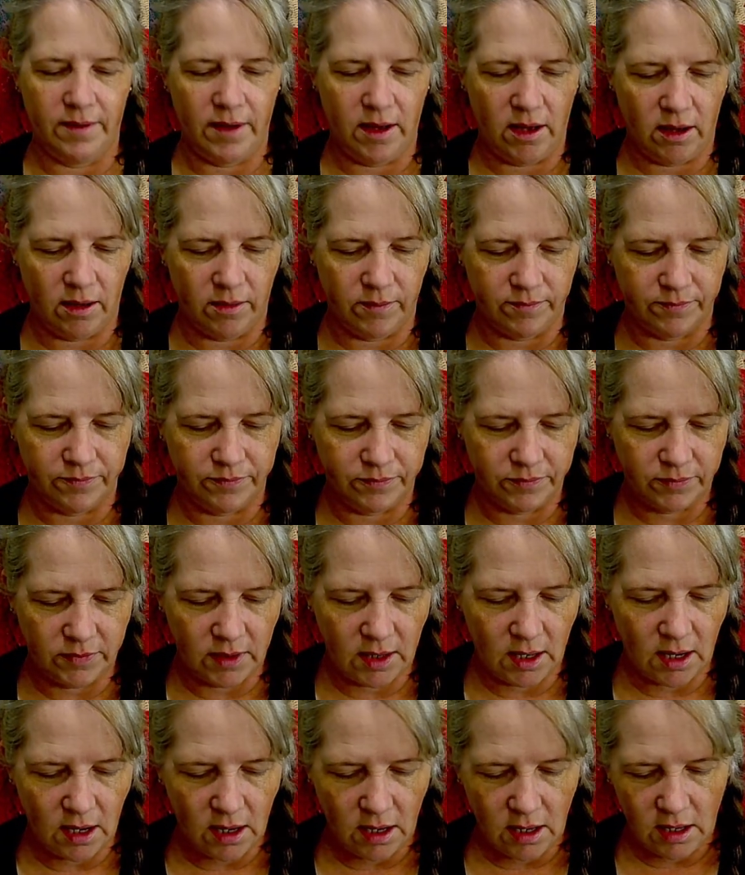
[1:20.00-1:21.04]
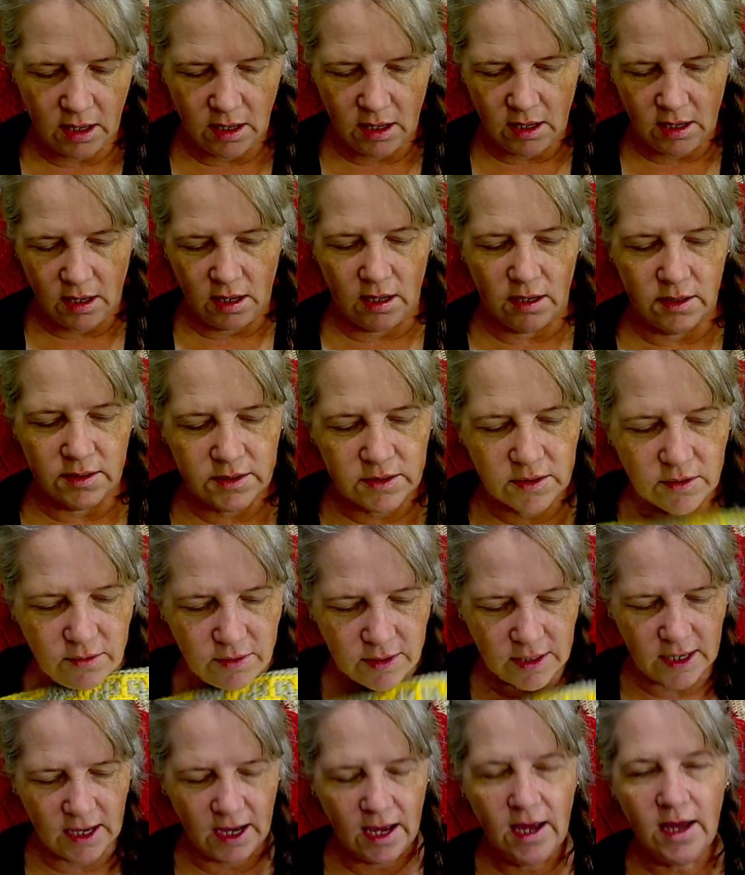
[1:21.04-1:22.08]
um so
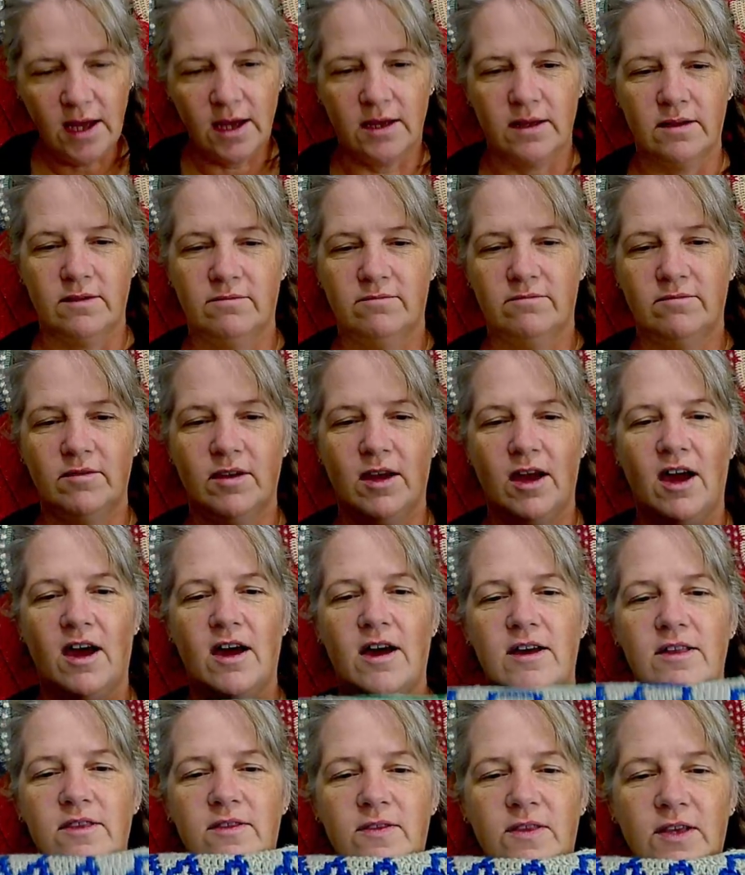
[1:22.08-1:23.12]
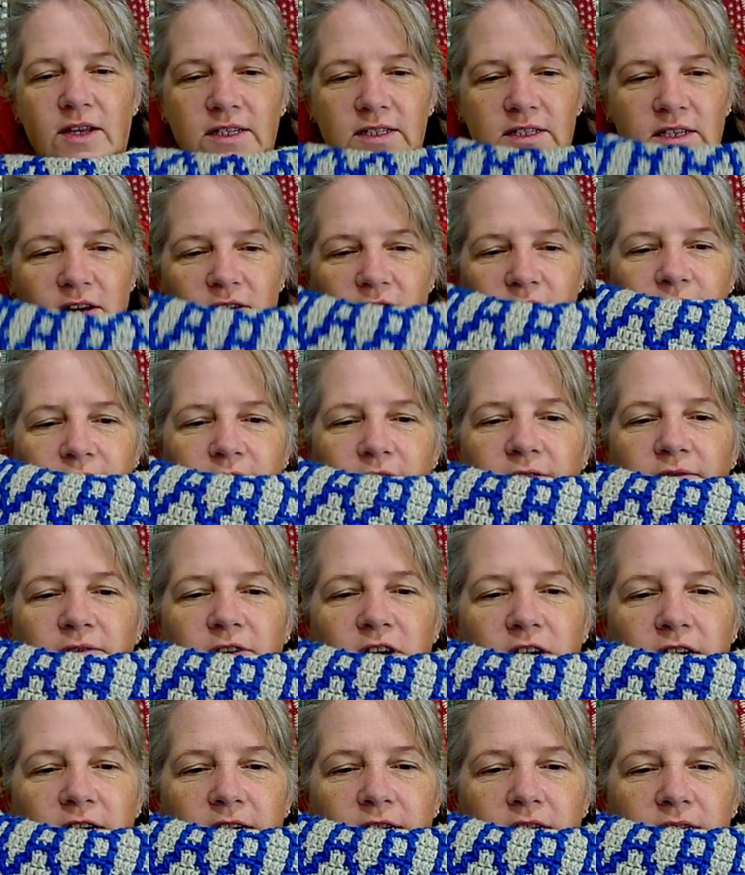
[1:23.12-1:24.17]
yeah uh, that's how far I've
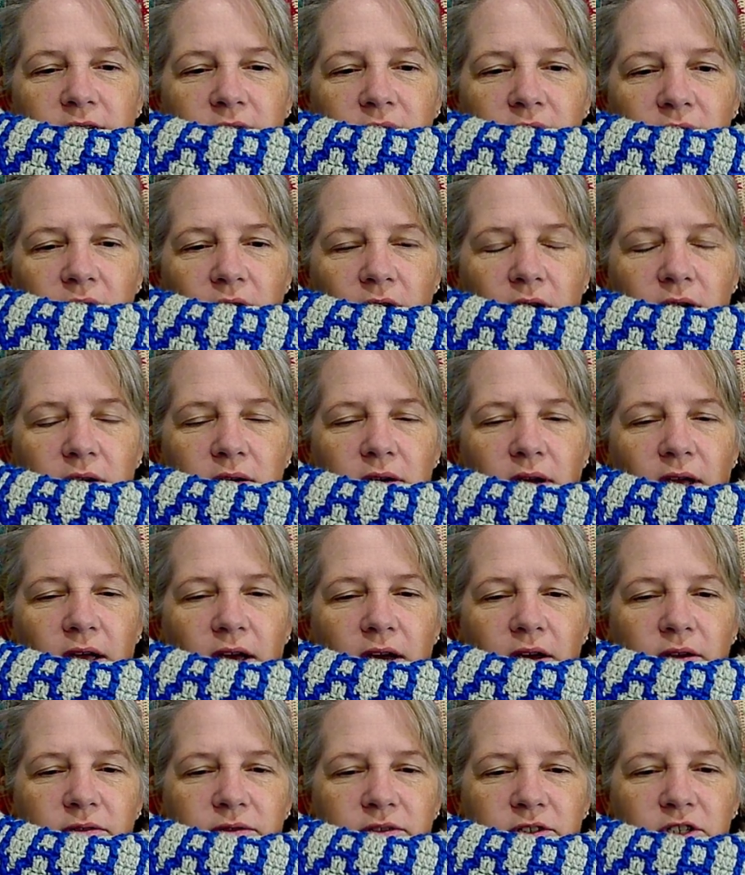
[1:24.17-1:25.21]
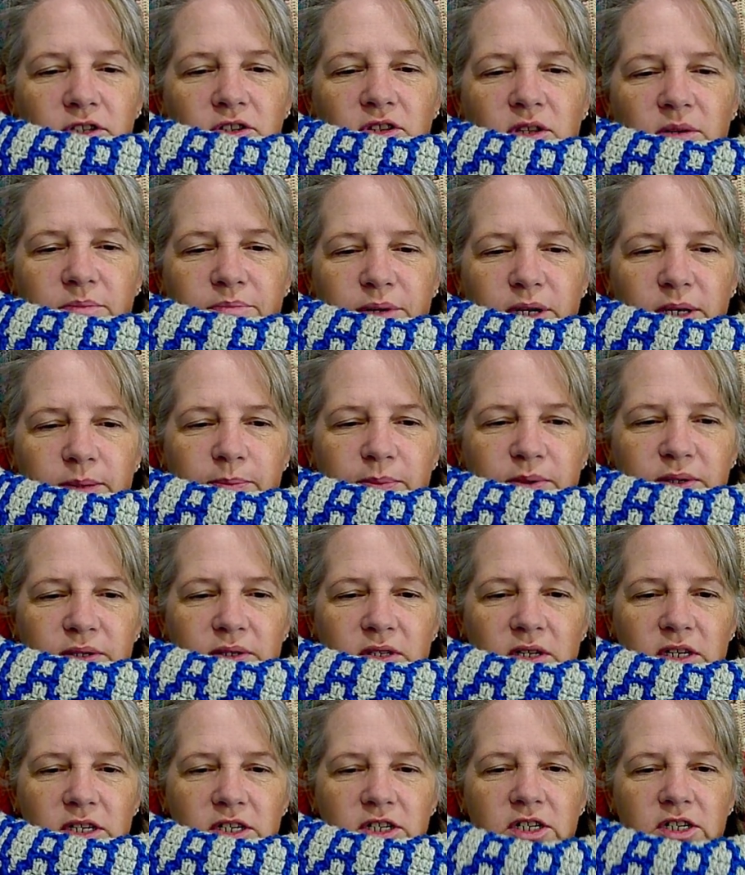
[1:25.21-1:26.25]
gotten after the purple
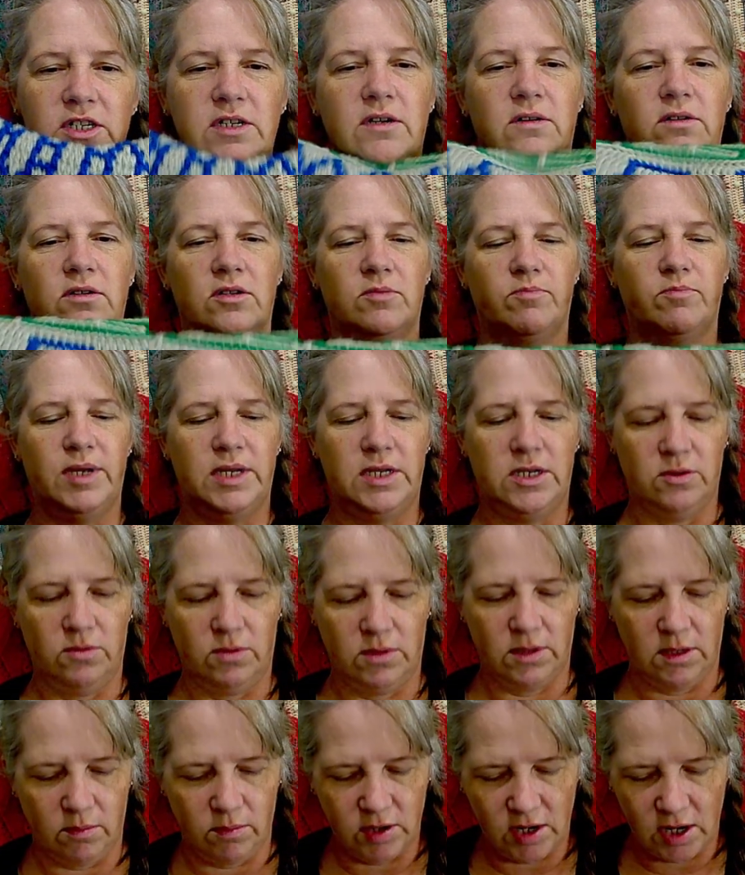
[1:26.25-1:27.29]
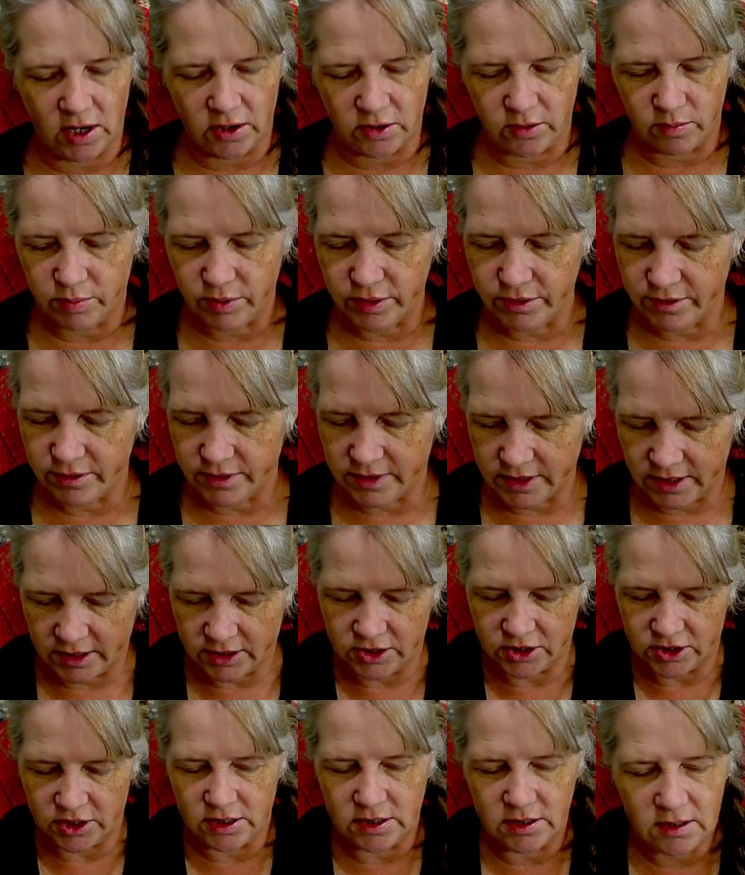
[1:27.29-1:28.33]
section, I'll be doing another blue
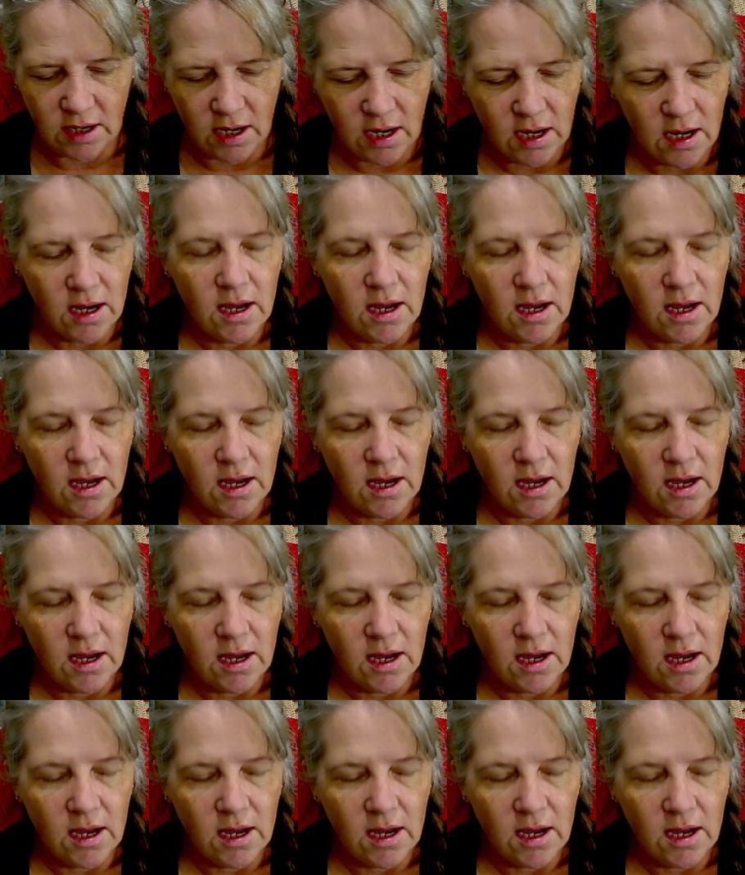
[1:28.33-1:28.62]
section.